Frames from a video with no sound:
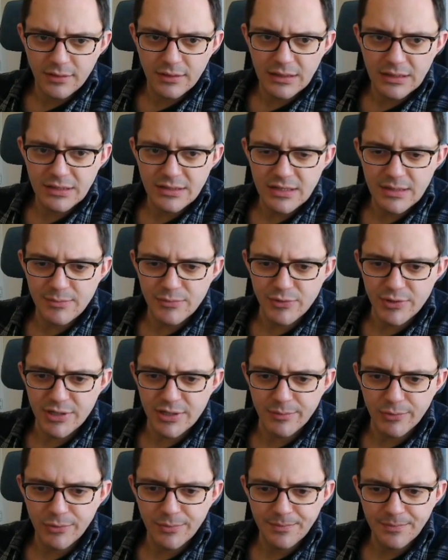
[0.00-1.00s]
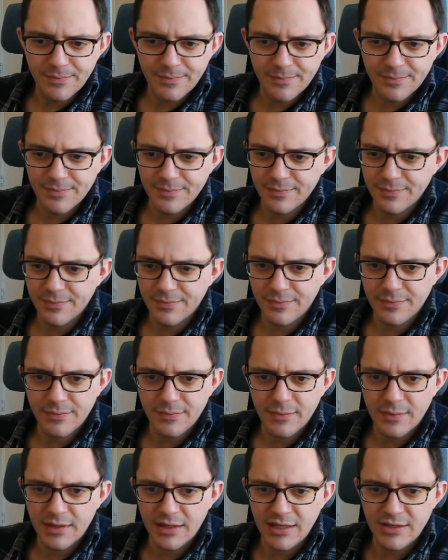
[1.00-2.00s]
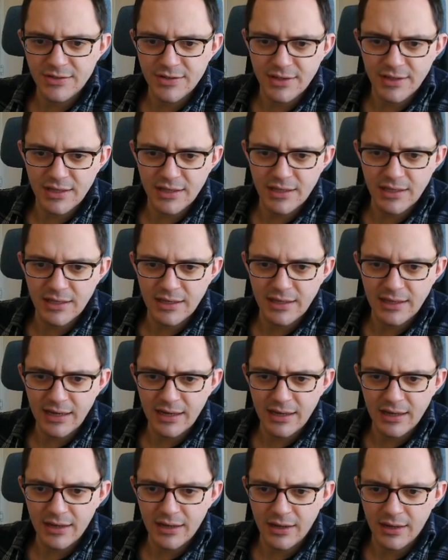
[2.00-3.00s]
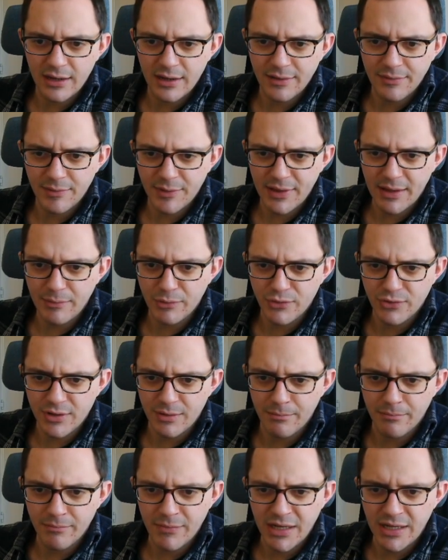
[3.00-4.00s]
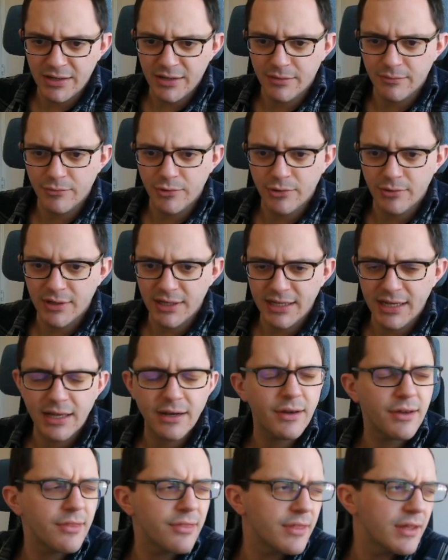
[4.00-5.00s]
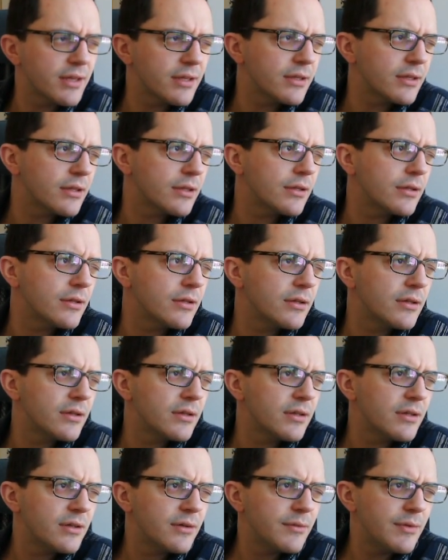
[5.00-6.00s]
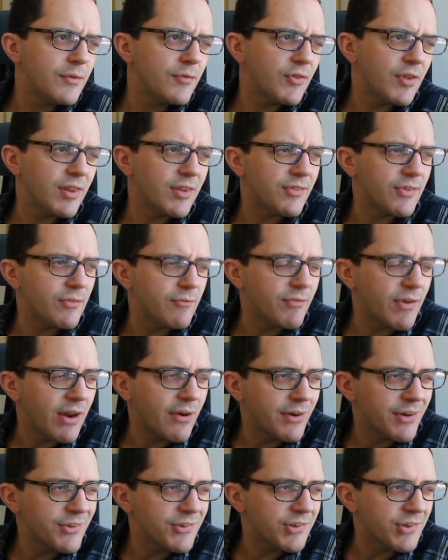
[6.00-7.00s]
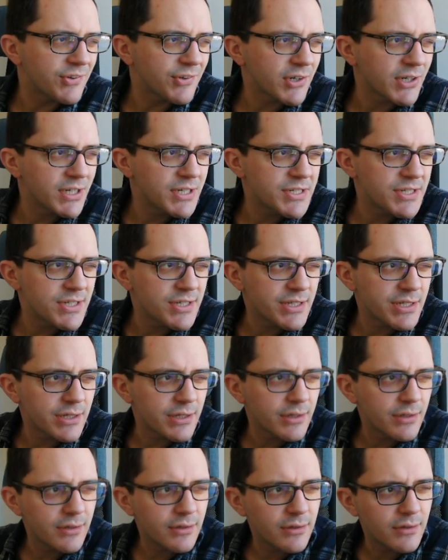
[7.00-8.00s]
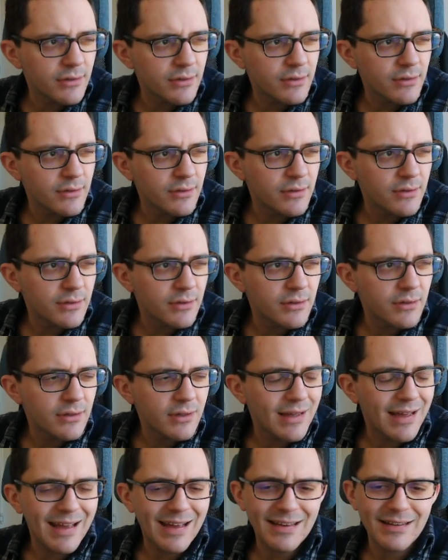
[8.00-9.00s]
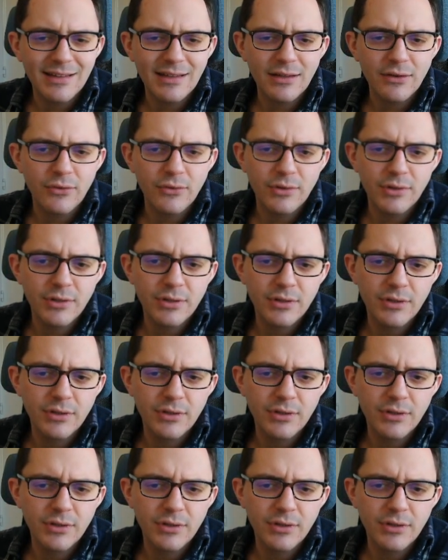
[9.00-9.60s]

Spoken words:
It seems reasonable. These are the, well, that one's the medium rule again, I think. We've seen this in various disguises. Adding on.